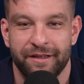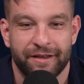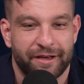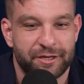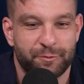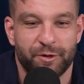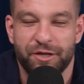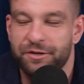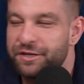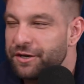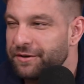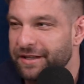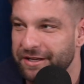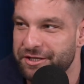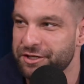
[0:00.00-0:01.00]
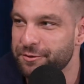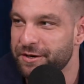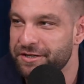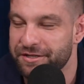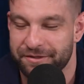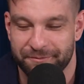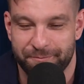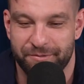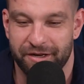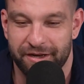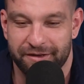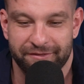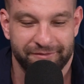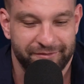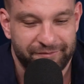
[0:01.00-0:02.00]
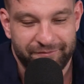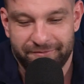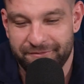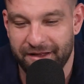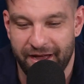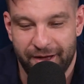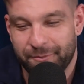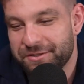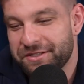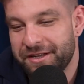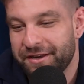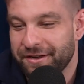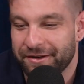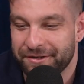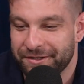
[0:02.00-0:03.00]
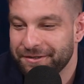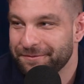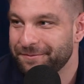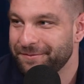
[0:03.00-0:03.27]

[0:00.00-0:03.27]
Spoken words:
because what do you do in that situation? Be like, "I wasn't hitting on you,